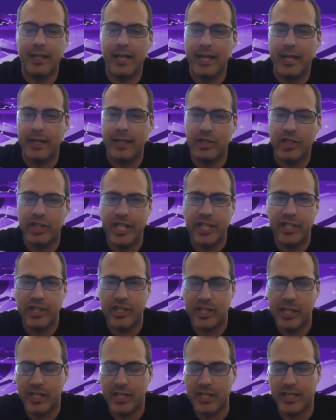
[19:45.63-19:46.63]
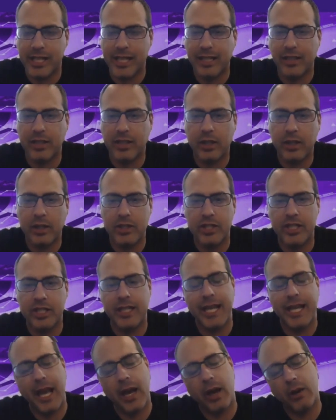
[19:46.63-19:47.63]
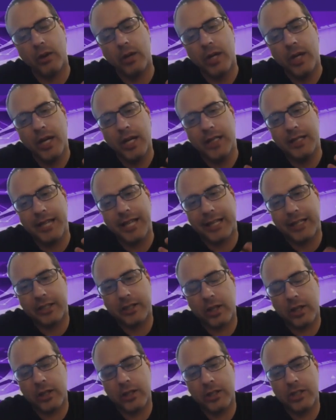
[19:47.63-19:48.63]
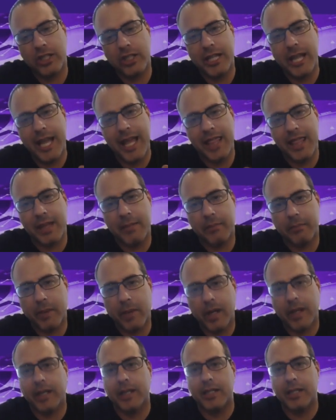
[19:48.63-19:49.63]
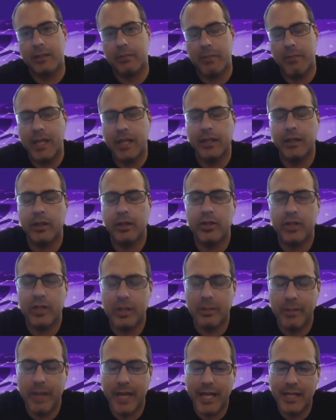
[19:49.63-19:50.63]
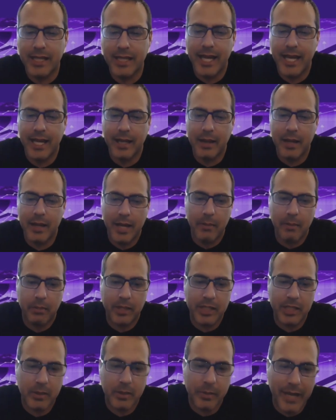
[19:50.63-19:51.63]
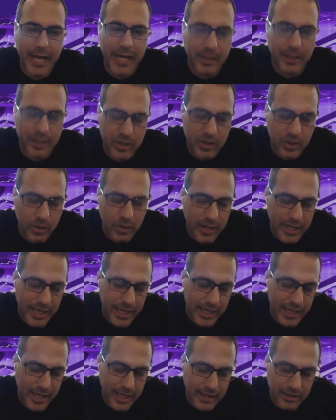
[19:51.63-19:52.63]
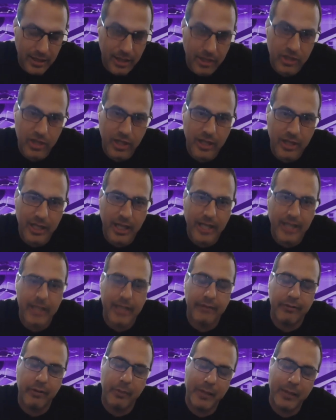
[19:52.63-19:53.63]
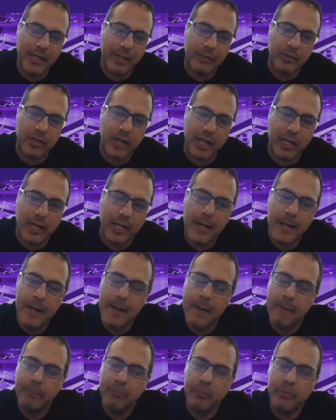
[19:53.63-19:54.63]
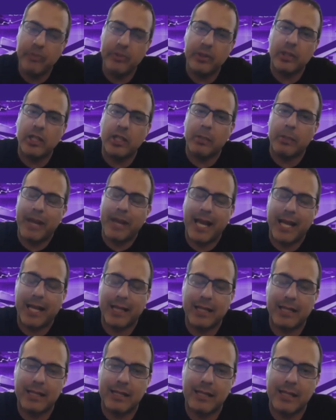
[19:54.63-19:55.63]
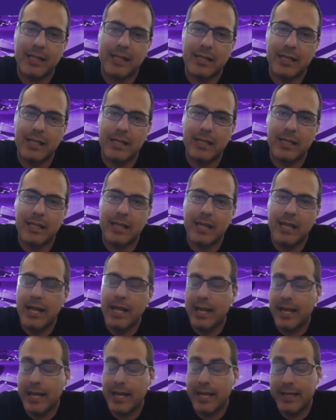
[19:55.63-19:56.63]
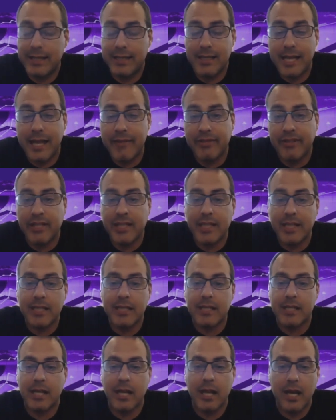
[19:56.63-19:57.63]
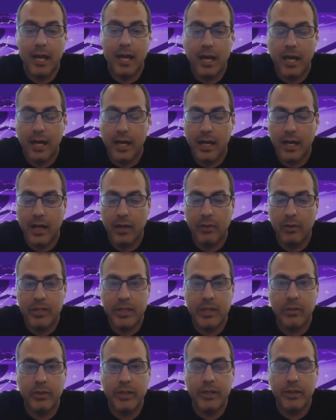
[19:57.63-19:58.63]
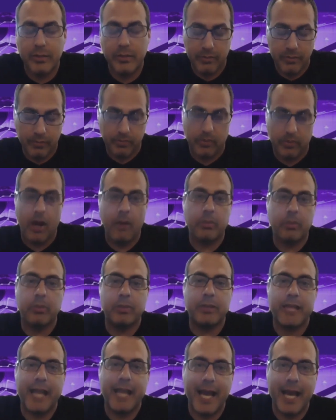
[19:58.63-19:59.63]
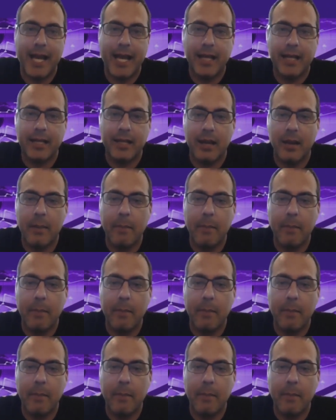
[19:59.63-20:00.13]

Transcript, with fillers: and changes in technology and how technology and the market is meeting those demands. And it, and it brings me back to the story. And I, I touched on the idea of a pickup truck. if you look back in the 60s and 70s, uh, we, we probably had uh,